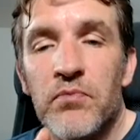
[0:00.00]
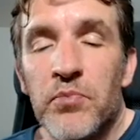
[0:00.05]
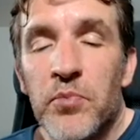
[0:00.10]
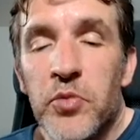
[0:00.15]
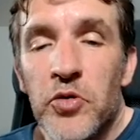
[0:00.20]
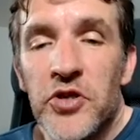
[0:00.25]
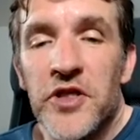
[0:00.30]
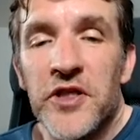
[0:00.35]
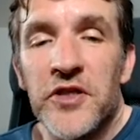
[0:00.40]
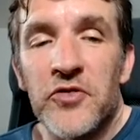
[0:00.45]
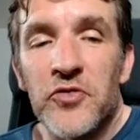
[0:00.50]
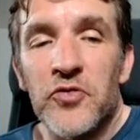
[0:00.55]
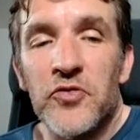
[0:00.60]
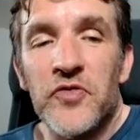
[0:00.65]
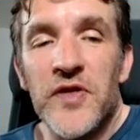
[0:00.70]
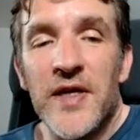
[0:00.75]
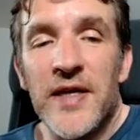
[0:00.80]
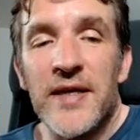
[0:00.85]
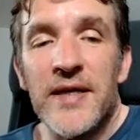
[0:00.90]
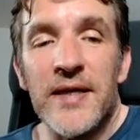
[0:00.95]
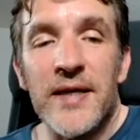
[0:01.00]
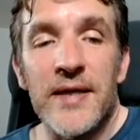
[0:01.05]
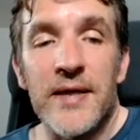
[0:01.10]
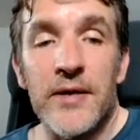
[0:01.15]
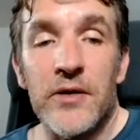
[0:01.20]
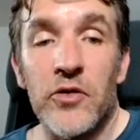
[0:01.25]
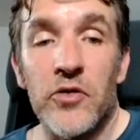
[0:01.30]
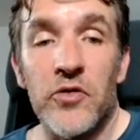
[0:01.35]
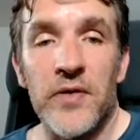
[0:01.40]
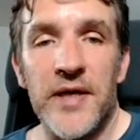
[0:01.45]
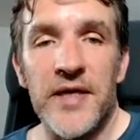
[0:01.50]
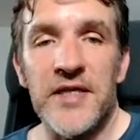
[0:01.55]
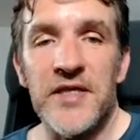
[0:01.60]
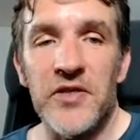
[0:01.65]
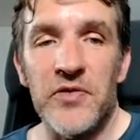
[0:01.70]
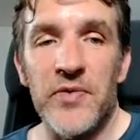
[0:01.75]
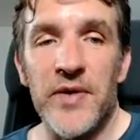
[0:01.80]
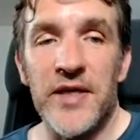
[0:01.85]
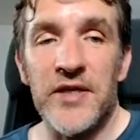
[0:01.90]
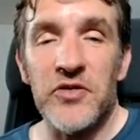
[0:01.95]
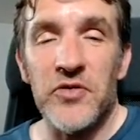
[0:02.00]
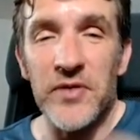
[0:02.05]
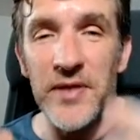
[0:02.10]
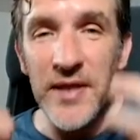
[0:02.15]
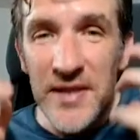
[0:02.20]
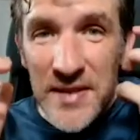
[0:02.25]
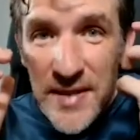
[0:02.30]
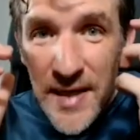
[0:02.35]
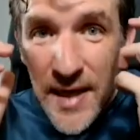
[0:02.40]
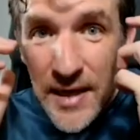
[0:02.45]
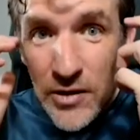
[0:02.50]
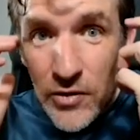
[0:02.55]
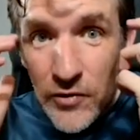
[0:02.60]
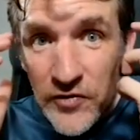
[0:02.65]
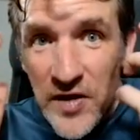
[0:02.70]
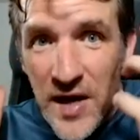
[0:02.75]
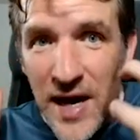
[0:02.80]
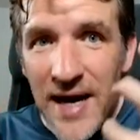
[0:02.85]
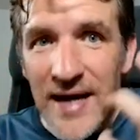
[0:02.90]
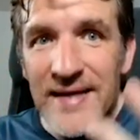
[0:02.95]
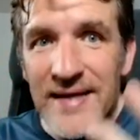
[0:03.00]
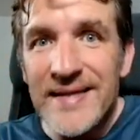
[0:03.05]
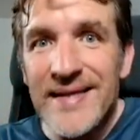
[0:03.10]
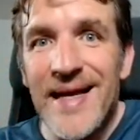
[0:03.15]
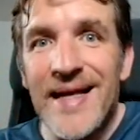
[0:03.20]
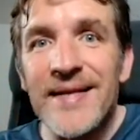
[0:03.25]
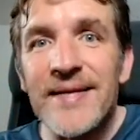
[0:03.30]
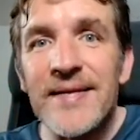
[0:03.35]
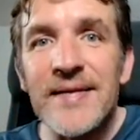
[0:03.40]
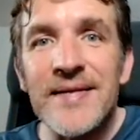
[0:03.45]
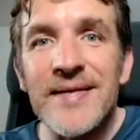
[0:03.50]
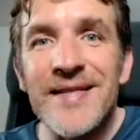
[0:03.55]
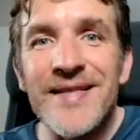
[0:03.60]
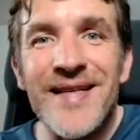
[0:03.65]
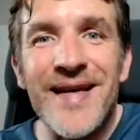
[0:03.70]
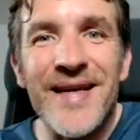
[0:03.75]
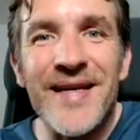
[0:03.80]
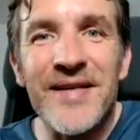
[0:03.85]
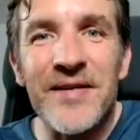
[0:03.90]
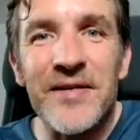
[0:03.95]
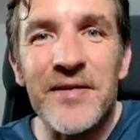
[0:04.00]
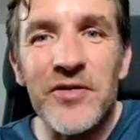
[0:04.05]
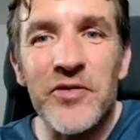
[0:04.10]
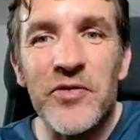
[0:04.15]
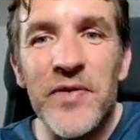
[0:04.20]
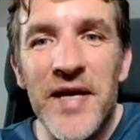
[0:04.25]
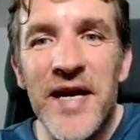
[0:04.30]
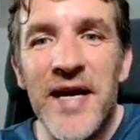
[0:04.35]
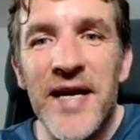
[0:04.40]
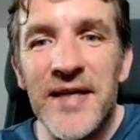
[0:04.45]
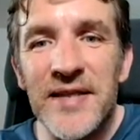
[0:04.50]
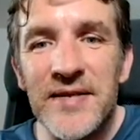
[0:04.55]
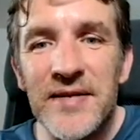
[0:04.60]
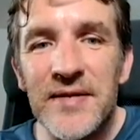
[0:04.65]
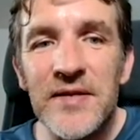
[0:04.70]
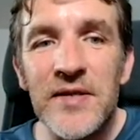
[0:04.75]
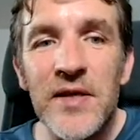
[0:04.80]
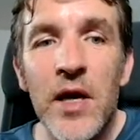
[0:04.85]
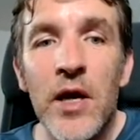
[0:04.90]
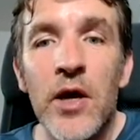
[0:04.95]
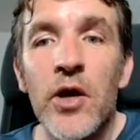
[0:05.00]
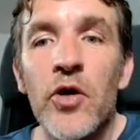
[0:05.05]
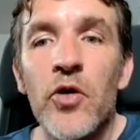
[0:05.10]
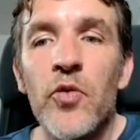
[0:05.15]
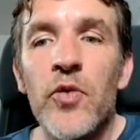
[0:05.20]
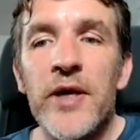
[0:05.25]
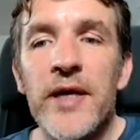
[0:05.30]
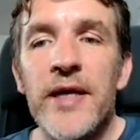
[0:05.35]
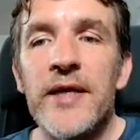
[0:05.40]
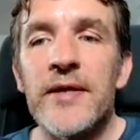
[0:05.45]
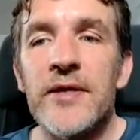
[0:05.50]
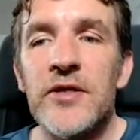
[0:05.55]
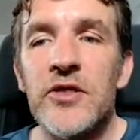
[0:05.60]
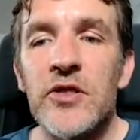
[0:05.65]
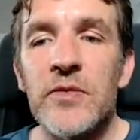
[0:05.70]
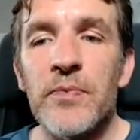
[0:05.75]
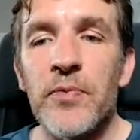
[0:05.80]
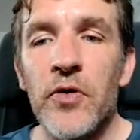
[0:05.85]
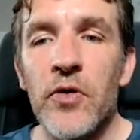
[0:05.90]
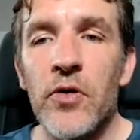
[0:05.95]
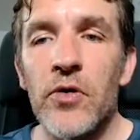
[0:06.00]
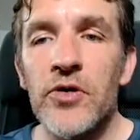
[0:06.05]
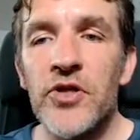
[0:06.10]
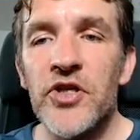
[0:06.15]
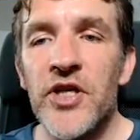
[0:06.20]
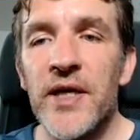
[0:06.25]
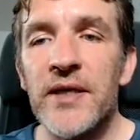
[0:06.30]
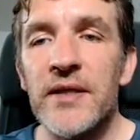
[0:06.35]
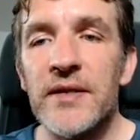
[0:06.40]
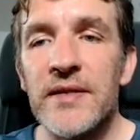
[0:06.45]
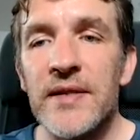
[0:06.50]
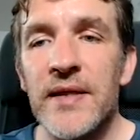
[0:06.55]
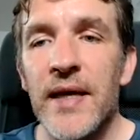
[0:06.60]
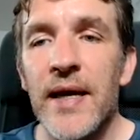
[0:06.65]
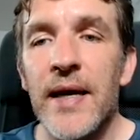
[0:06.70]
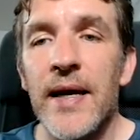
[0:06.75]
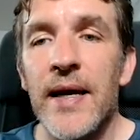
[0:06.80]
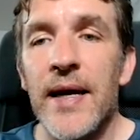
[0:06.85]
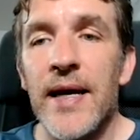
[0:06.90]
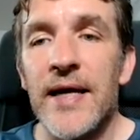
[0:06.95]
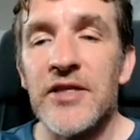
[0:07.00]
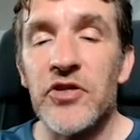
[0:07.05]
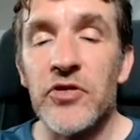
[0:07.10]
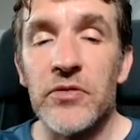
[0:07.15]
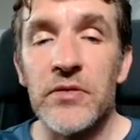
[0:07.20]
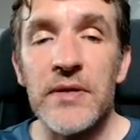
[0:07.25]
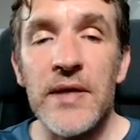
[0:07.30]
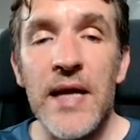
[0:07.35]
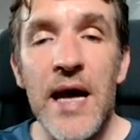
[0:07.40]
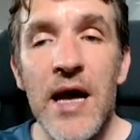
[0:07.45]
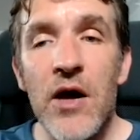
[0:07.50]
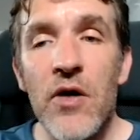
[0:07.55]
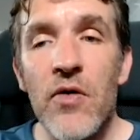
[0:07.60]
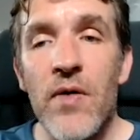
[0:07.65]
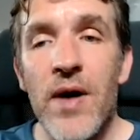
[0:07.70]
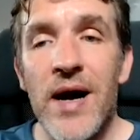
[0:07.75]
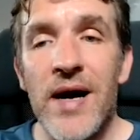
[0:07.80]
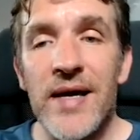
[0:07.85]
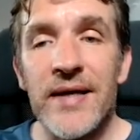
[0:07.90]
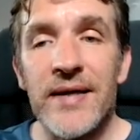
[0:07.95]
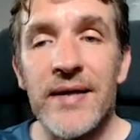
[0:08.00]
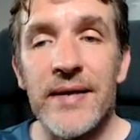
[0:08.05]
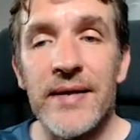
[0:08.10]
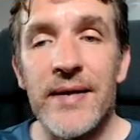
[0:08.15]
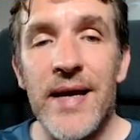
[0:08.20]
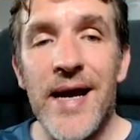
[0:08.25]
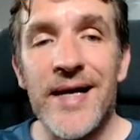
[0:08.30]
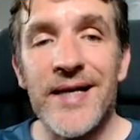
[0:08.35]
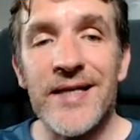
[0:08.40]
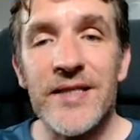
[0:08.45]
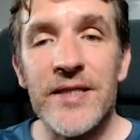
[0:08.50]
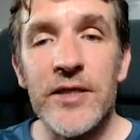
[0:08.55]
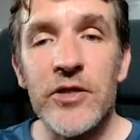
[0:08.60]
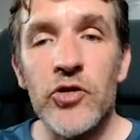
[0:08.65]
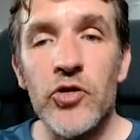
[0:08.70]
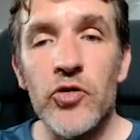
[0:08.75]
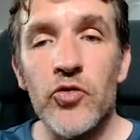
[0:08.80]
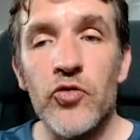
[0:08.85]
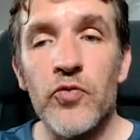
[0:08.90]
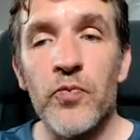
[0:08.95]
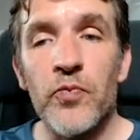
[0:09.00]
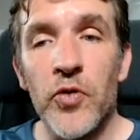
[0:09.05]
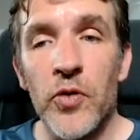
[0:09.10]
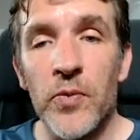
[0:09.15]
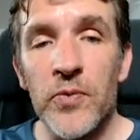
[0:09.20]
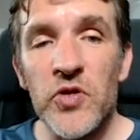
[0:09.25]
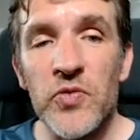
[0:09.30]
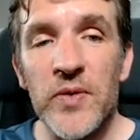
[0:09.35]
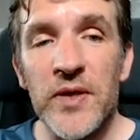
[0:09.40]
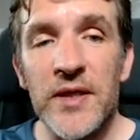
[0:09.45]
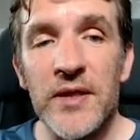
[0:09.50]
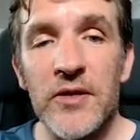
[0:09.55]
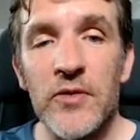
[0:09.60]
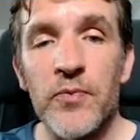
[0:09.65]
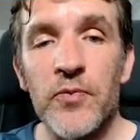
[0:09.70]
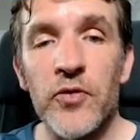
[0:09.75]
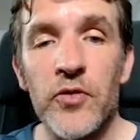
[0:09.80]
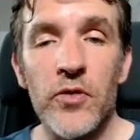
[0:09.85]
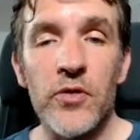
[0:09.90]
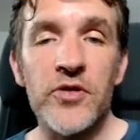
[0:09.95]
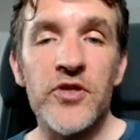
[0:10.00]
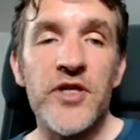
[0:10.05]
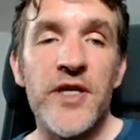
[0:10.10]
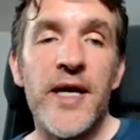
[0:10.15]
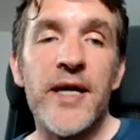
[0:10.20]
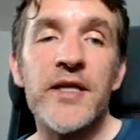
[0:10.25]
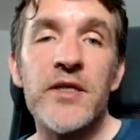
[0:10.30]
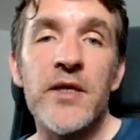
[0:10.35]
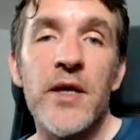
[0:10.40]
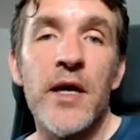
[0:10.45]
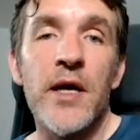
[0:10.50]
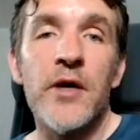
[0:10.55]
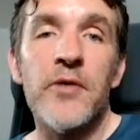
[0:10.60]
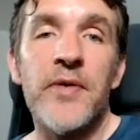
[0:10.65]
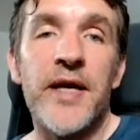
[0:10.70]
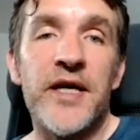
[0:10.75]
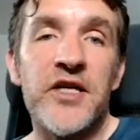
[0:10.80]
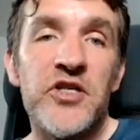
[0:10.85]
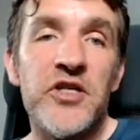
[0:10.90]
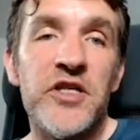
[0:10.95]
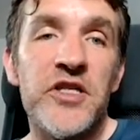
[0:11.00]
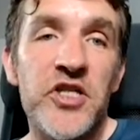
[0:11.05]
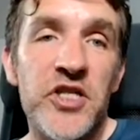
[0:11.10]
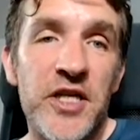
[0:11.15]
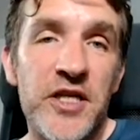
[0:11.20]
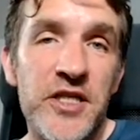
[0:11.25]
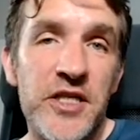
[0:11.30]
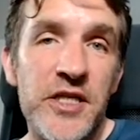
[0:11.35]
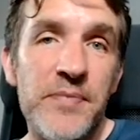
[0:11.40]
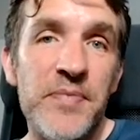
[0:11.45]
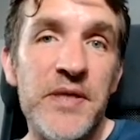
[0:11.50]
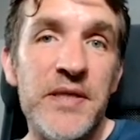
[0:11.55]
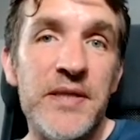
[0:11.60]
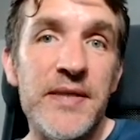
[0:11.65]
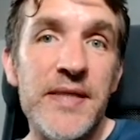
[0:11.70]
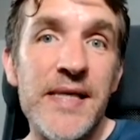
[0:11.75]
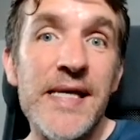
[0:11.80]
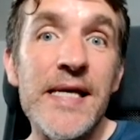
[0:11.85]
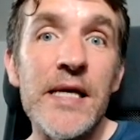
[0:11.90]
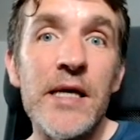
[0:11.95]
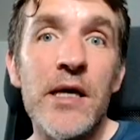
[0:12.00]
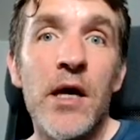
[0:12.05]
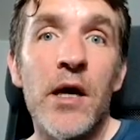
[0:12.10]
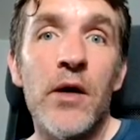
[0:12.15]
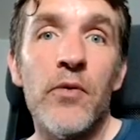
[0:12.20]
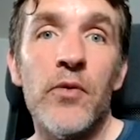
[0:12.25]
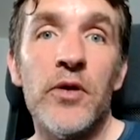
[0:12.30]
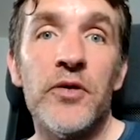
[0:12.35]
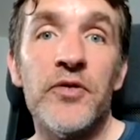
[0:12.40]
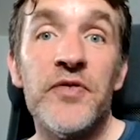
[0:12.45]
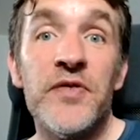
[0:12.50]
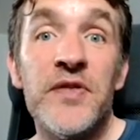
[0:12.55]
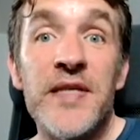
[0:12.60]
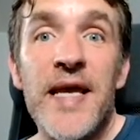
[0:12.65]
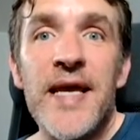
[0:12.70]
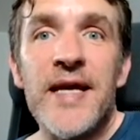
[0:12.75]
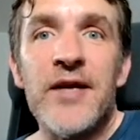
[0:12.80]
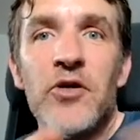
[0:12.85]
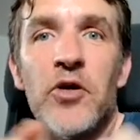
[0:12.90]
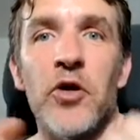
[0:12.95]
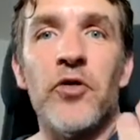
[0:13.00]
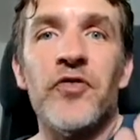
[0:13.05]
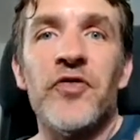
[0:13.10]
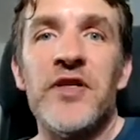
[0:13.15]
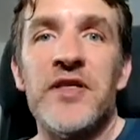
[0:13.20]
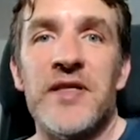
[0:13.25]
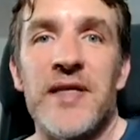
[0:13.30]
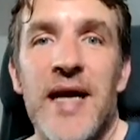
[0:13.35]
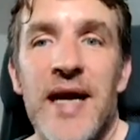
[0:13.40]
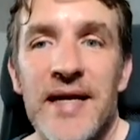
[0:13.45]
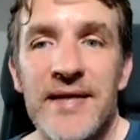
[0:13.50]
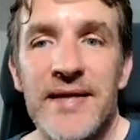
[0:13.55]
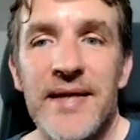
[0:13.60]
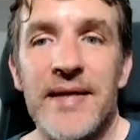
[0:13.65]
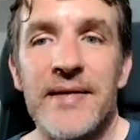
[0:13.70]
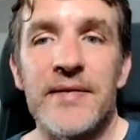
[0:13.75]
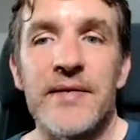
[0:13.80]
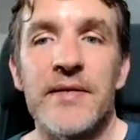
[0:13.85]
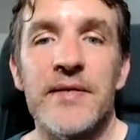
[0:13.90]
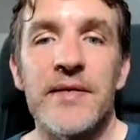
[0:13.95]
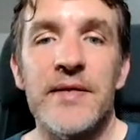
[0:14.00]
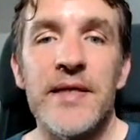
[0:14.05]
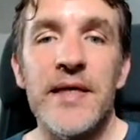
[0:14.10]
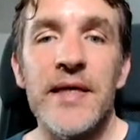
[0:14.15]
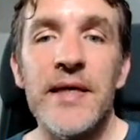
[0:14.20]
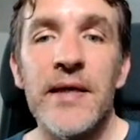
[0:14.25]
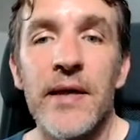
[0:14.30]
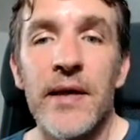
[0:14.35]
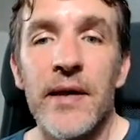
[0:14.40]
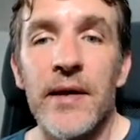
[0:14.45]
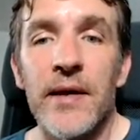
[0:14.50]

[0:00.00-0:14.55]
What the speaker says: push it to think in a crazy way. So that's kind of the identity that I created within this project. And so now I can execute prompts within the project where actually ChatGPT will take on this identity,